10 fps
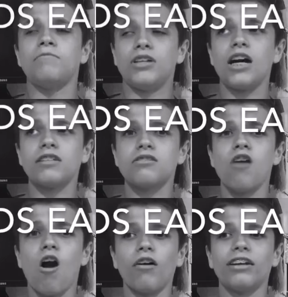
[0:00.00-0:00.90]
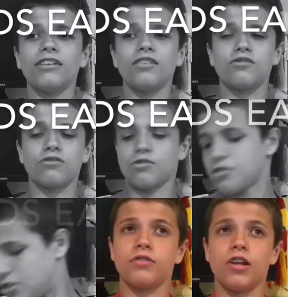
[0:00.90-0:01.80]
not calling it the
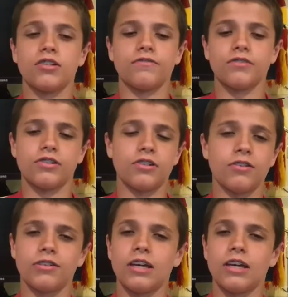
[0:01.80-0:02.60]
Sorcerer's Stone, Philosopher's Stone.